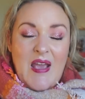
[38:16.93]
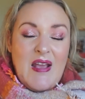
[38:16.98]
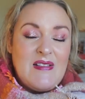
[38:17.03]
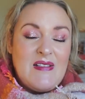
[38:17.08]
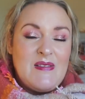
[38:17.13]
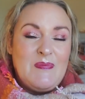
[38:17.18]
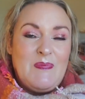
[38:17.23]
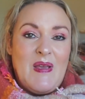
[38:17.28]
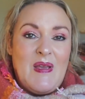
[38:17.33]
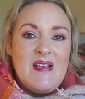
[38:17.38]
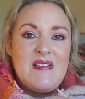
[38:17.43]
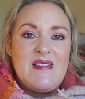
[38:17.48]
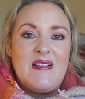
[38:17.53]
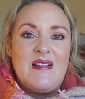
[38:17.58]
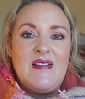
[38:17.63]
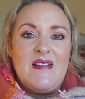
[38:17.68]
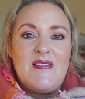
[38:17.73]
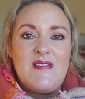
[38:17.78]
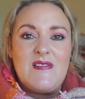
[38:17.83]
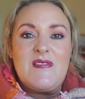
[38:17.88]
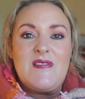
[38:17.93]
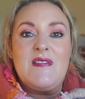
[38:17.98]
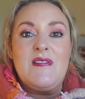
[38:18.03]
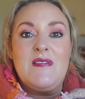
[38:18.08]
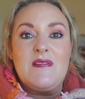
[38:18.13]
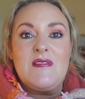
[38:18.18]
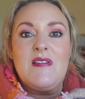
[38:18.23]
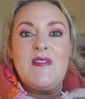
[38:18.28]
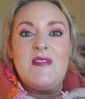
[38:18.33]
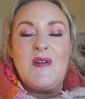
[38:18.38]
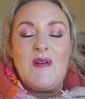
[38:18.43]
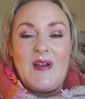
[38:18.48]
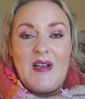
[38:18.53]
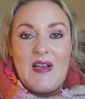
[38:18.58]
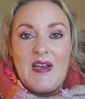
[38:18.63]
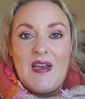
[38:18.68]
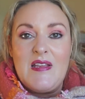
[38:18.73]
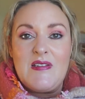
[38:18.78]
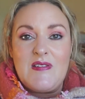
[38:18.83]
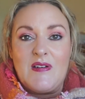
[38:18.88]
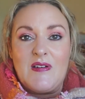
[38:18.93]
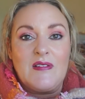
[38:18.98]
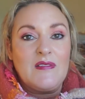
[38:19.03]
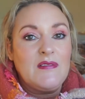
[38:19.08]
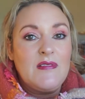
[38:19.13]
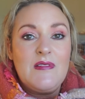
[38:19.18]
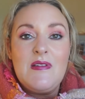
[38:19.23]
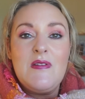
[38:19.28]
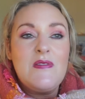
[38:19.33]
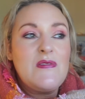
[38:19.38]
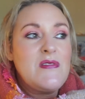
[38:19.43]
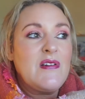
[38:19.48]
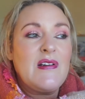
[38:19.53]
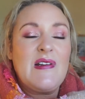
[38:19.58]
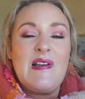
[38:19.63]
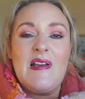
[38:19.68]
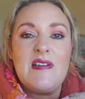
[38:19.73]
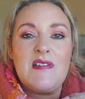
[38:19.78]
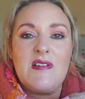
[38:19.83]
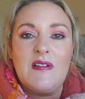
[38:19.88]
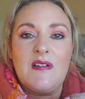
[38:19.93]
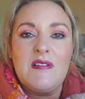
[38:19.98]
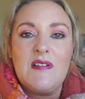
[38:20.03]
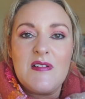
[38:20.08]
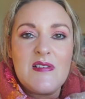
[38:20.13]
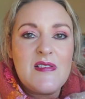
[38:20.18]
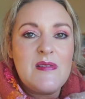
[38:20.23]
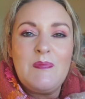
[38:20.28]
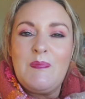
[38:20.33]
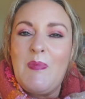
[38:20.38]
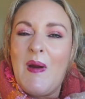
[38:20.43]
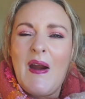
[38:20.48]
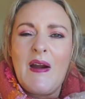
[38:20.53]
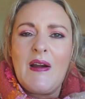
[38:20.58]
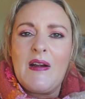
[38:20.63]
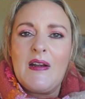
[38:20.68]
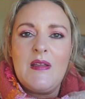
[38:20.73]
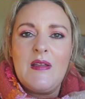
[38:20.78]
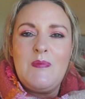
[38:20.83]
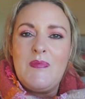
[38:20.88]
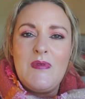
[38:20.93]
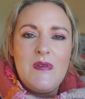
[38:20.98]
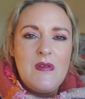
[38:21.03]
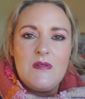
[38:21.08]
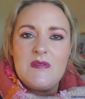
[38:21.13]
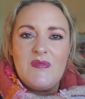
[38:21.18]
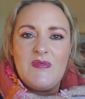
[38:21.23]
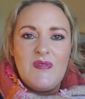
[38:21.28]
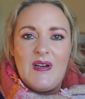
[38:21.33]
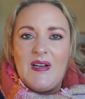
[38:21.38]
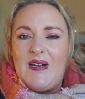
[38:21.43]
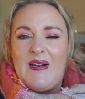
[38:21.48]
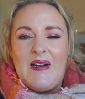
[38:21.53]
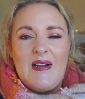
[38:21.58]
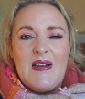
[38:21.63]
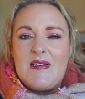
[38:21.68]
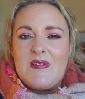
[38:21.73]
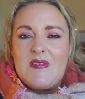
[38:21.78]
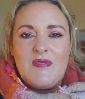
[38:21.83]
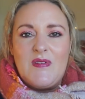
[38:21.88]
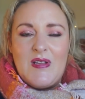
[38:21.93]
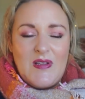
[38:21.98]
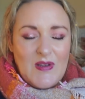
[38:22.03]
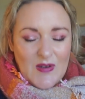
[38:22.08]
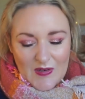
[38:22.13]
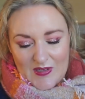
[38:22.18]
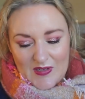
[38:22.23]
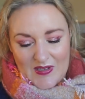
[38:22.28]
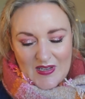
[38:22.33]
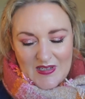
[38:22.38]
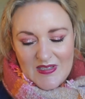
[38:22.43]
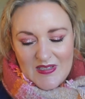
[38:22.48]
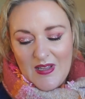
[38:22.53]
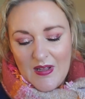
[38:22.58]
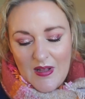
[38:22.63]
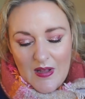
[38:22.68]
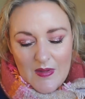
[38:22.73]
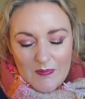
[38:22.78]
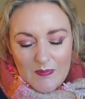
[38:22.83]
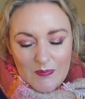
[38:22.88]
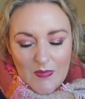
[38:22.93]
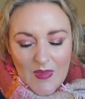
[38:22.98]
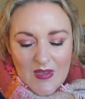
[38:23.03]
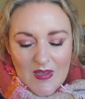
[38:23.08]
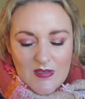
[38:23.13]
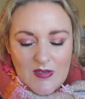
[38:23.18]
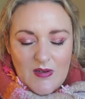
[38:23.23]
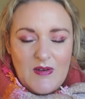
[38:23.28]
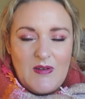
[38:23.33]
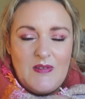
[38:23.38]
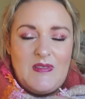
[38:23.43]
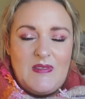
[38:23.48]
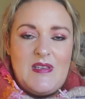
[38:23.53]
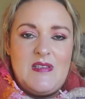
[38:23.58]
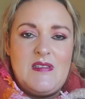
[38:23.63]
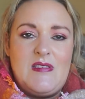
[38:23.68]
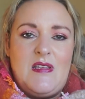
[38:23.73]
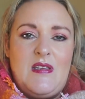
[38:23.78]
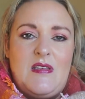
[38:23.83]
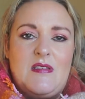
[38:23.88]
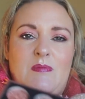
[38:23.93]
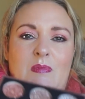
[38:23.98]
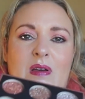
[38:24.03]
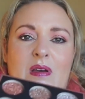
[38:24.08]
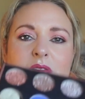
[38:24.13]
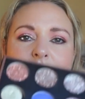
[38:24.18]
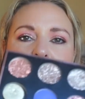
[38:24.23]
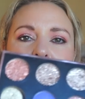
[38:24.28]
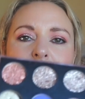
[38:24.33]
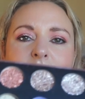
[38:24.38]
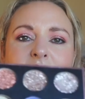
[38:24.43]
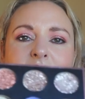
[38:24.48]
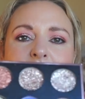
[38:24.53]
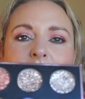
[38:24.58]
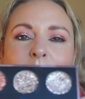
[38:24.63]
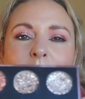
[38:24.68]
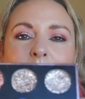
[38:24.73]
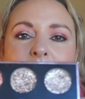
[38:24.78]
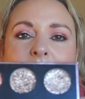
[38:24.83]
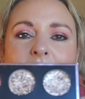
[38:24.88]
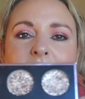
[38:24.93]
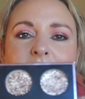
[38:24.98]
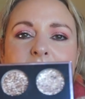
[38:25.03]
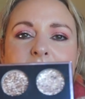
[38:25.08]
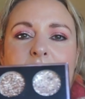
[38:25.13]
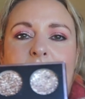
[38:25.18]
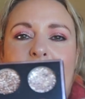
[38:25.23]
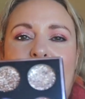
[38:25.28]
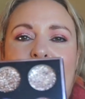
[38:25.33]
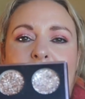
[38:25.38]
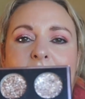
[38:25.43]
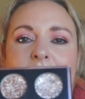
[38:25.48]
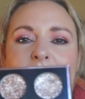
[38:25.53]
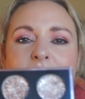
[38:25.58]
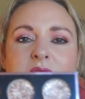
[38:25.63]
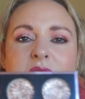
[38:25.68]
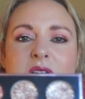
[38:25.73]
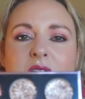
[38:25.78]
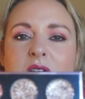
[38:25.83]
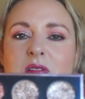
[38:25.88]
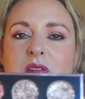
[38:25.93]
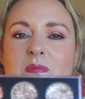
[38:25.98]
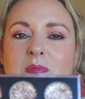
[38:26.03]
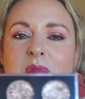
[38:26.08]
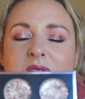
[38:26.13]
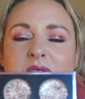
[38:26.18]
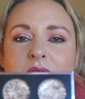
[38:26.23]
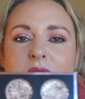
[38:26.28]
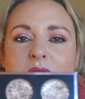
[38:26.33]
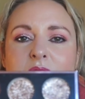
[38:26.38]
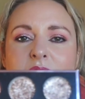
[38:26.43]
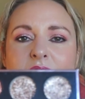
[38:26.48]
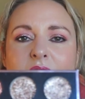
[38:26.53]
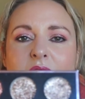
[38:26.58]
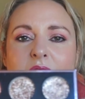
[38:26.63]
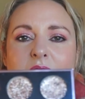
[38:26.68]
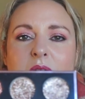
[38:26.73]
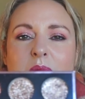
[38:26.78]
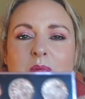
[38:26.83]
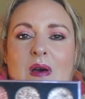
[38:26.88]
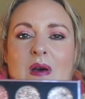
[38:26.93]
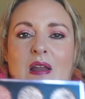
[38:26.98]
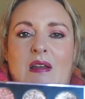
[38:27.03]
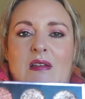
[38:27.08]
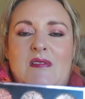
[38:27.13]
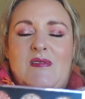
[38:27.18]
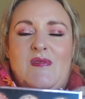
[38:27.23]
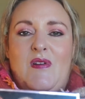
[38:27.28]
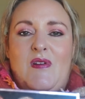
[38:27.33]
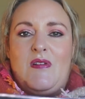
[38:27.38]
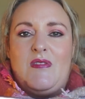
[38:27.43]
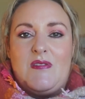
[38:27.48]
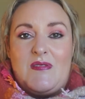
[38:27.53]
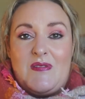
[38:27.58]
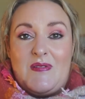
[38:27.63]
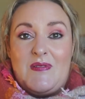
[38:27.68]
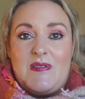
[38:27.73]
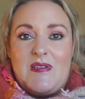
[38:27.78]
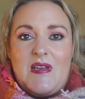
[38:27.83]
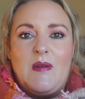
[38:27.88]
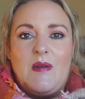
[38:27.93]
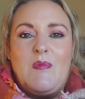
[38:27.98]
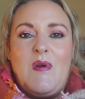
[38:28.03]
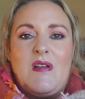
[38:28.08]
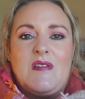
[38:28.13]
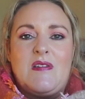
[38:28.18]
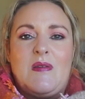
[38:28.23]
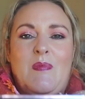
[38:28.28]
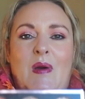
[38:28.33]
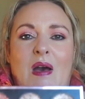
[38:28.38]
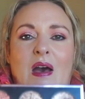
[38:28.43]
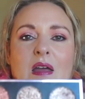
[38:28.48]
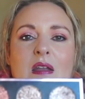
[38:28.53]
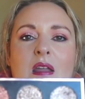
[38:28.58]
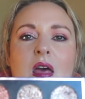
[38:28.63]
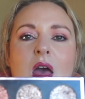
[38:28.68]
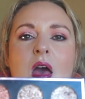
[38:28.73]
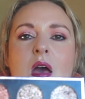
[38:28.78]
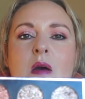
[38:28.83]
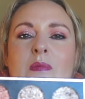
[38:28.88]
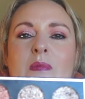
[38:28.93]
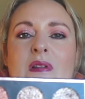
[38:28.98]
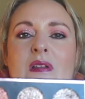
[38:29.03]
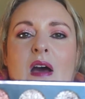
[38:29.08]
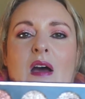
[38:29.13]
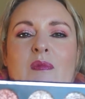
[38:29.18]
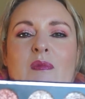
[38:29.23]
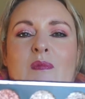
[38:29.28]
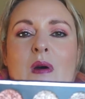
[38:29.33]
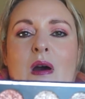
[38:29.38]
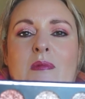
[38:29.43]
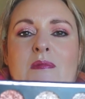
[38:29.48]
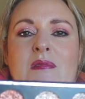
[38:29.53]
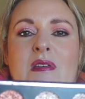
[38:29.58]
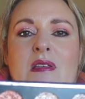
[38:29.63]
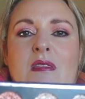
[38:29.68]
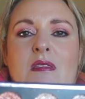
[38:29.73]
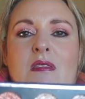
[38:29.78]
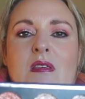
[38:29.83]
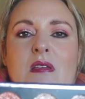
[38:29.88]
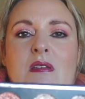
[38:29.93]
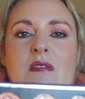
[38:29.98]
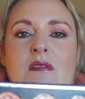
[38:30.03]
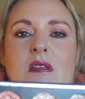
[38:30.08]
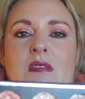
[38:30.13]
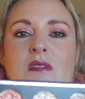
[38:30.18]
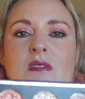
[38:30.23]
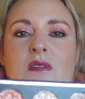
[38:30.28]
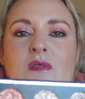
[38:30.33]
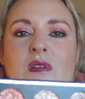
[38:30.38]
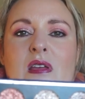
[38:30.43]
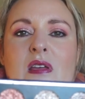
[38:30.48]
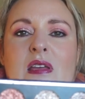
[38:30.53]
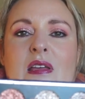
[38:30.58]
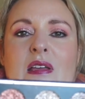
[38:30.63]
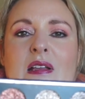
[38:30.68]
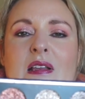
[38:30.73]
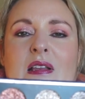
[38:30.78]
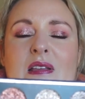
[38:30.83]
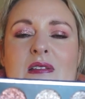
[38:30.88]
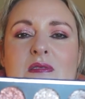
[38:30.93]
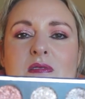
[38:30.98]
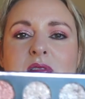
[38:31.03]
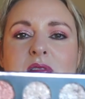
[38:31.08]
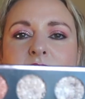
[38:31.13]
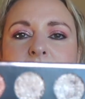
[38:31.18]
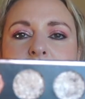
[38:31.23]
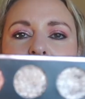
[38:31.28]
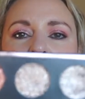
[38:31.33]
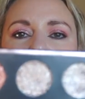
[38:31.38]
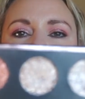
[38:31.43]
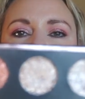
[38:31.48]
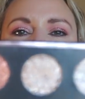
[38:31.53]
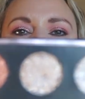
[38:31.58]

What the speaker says: It's basically just using your glitter. Use your glitter, your sparkly, beautiful, glittery goodness. So this is my Zodiac palette. So from here to here is my Zodiac palette for the Zodiac Project Pan. But I've popped in these three glitters here.